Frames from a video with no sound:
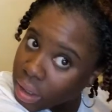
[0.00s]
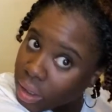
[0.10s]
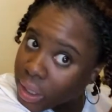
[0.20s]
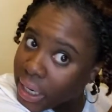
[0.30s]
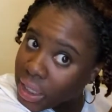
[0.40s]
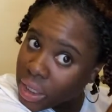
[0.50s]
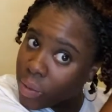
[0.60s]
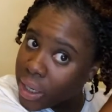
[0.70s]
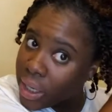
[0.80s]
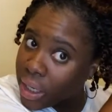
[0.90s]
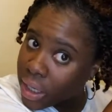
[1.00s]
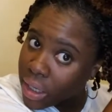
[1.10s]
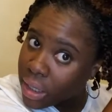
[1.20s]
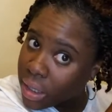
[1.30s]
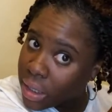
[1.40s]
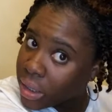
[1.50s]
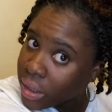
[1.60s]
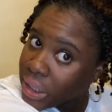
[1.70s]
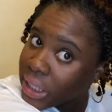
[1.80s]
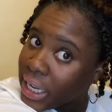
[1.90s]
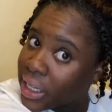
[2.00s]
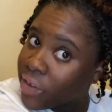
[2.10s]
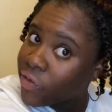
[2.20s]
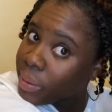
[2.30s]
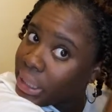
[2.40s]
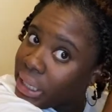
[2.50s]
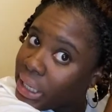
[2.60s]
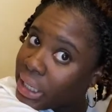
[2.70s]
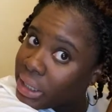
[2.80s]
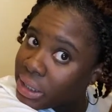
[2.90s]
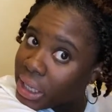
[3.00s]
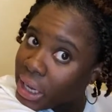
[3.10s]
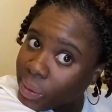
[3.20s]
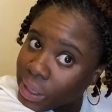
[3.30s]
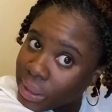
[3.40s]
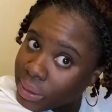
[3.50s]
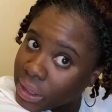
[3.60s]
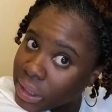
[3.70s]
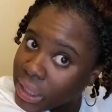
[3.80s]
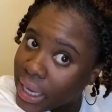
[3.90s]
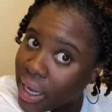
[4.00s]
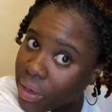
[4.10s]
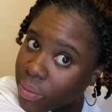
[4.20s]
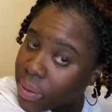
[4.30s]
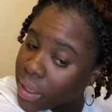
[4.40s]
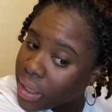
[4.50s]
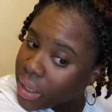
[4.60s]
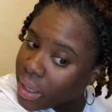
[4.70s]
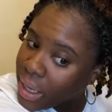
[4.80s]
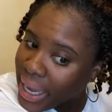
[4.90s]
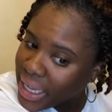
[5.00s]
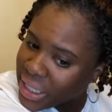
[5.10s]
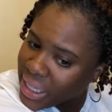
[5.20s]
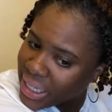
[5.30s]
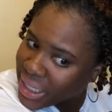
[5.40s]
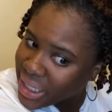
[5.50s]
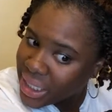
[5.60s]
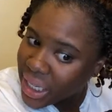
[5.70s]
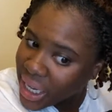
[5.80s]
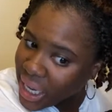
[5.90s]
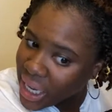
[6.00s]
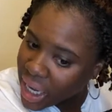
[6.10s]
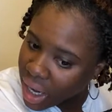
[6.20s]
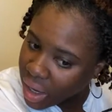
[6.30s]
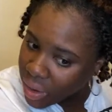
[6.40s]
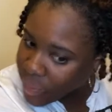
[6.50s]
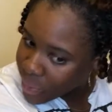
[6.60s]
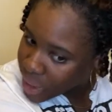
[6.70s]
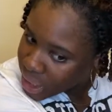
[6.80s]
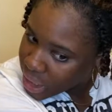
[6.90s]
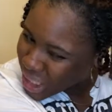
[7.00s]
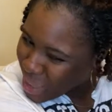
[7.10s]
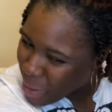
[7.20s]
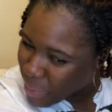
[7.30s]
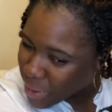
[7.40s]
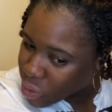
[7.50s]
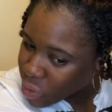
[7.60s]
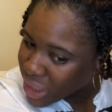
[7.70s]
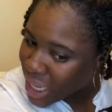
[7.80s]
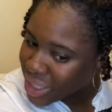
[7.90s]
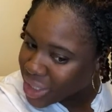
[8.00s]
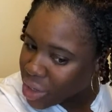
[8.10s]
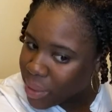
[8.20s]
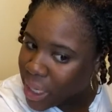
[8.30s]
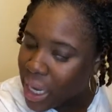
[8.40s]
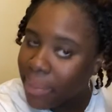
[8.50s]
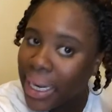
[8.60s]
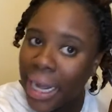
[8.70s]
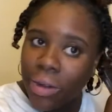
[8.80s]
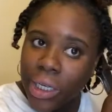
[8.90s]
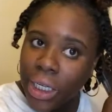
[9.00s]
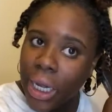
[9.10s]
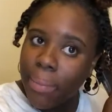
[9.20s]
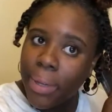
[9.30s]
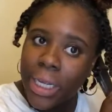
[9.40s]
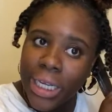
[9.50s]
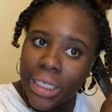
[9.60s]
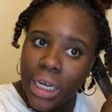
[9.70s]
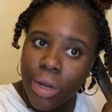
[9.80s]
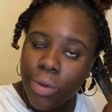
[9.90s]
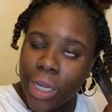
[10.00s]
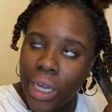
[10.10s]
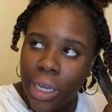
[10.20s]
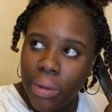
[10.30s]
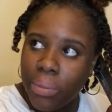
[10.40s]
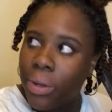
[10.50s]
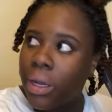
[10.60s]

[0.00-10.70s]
Okay, so we detangling from the ends all the way up to the scalp. And see, this is the key, y'all. Some people twist outs don't be coming out good because they don't keep.